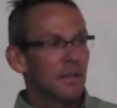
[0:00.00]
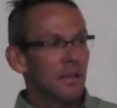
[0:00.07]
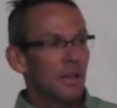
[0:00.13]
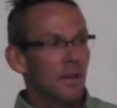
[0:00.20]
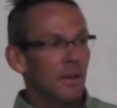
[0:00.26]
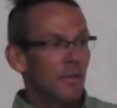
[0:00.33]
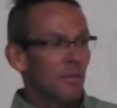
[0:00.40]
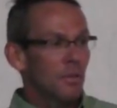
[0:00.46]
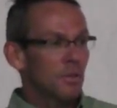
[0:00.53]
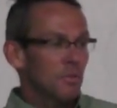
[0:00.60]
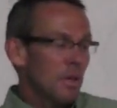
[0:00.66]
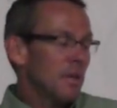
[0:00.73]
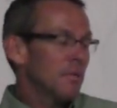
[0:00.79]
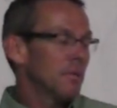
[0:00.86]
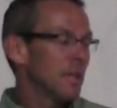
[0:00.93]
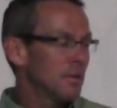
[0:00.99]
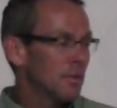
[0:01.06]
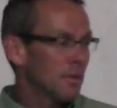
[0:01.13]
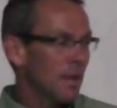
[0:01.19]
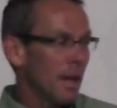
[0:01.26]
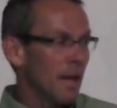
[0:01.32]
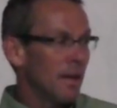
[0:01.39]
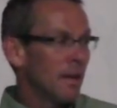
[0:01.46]
You know, and everyone's wrong. It's
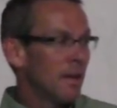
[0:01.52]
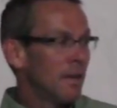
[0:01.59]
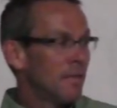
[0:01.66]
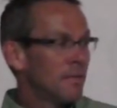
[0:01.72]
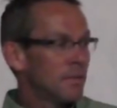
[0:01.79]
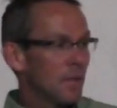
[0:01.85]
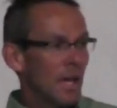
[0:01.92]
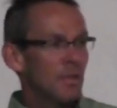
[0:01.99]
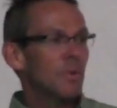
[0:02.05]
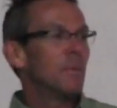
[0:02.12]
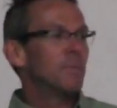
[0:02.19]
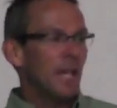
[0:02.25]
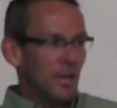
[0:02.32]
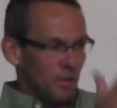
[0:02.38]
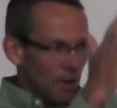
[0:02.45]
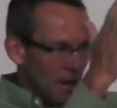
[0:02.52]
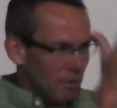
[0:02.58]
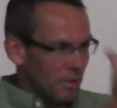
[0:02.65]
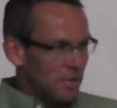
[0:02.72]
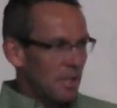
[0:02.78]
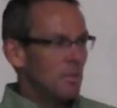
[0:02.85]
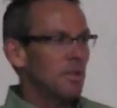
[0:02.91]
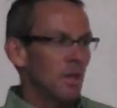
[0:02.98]
okay. So that's why I'm saying you'll never
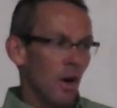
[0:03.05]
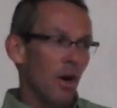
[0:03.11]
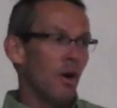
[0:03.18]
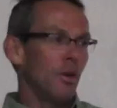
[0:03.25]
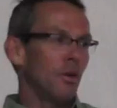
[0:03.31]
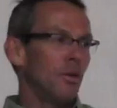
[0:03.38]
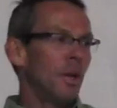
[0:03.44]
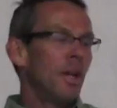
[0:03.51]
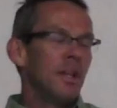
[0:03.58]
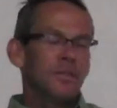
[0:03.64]
see me say, oh, no,